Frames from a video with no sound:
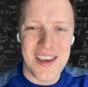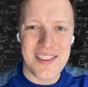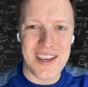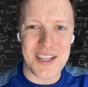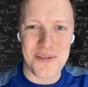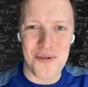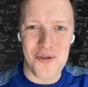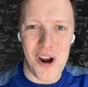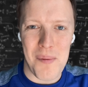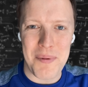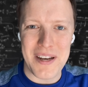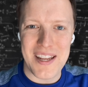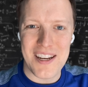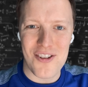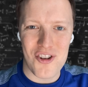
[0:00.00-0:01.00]
thanks for
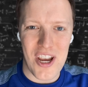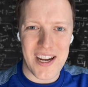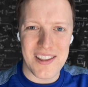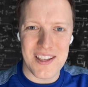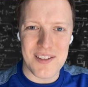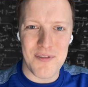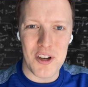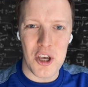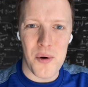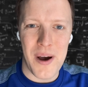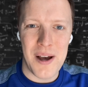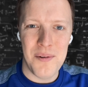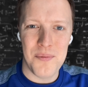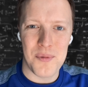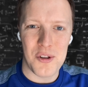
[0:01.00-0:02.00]
dropping in and checking this video
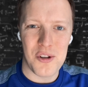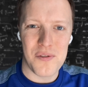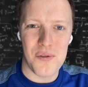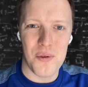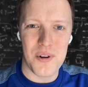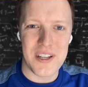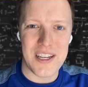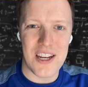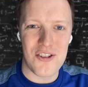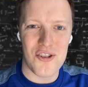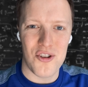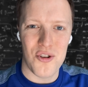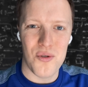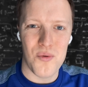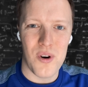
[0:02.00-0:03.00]
out, and we look forward to
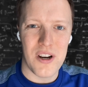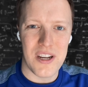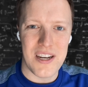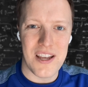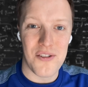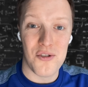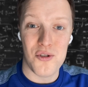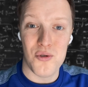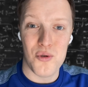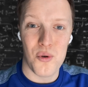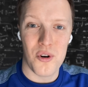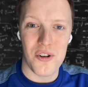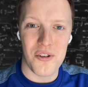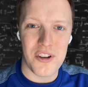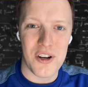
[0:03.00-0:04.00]
catching you on another
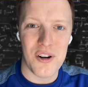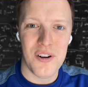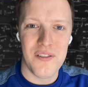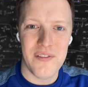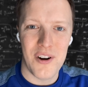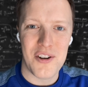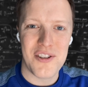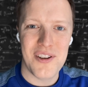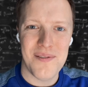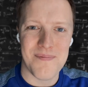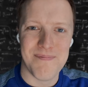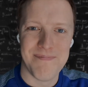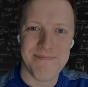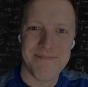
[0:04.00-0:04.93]
tutorial here very soon.